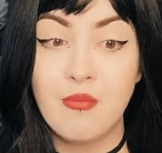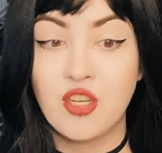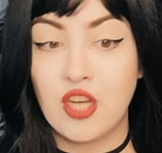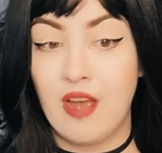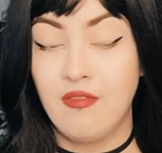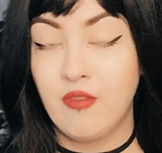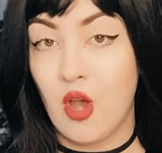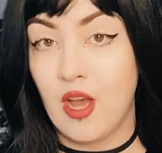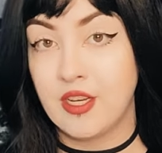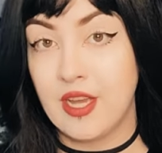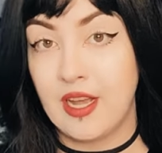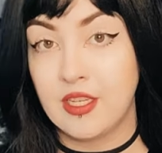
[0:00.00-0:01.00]
Jeff
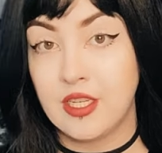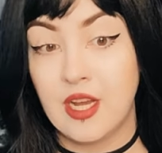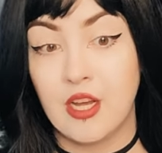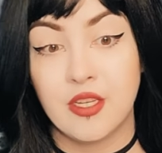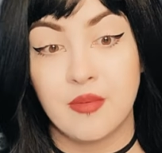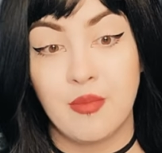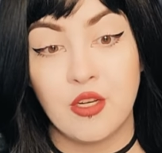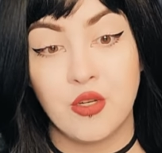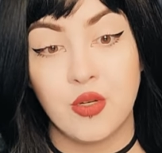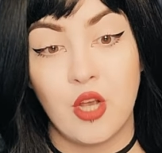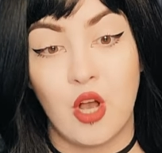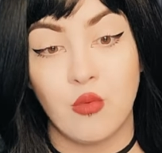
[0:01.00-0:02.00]
contacted Haunted
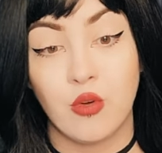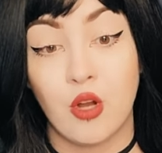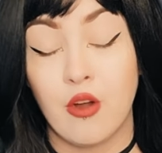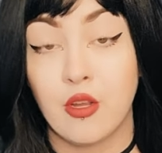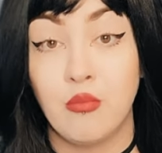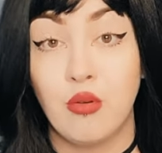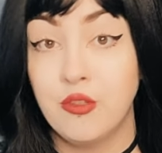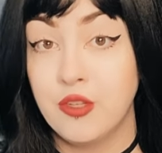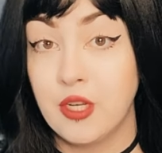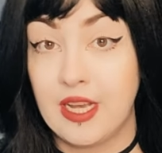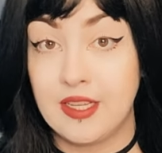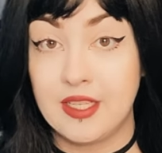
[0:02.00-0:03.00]
Montreal regarding
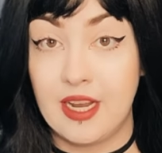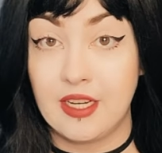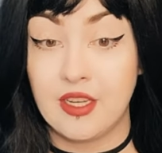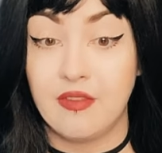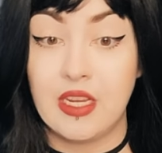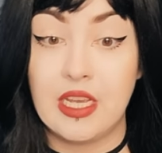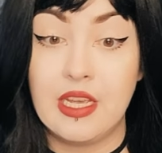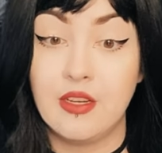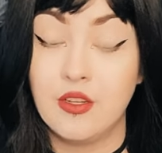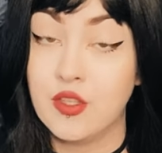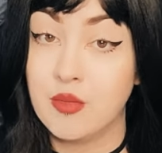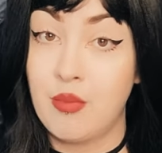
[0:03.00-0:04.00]
poltergeist activity
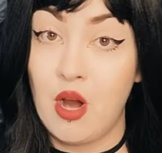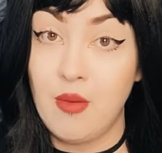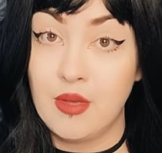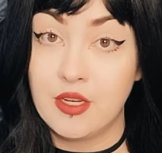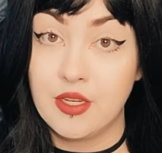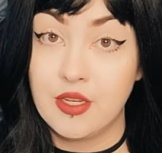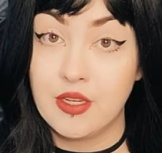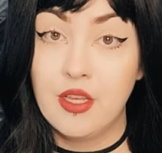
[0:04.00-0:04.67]
in his apartment.